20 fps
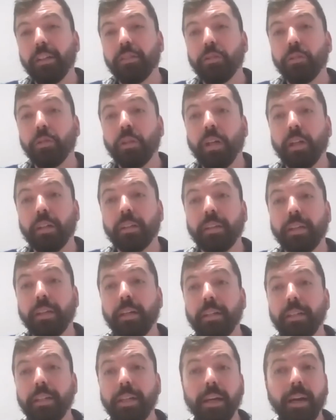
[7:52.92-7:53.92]
to
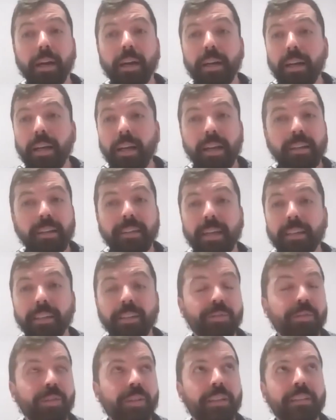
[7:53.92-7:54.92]
Catania,
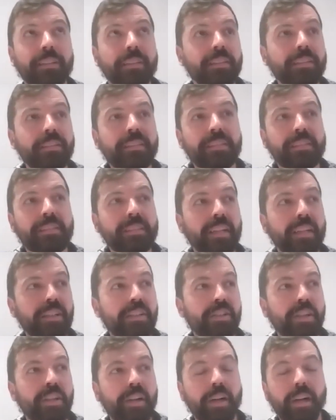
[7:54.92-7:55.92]
that was a,
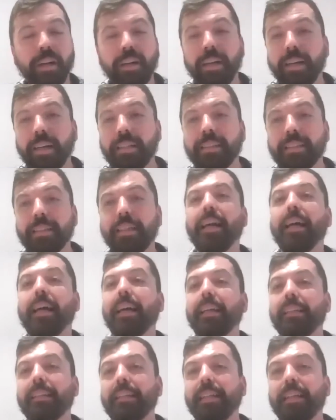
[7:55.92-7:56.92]
such an
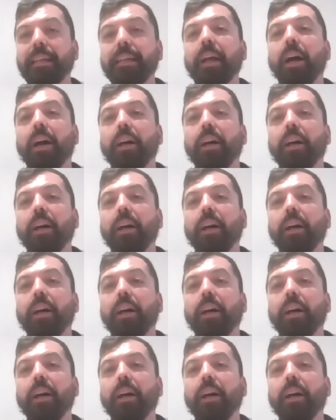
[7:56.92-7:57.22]
exciting,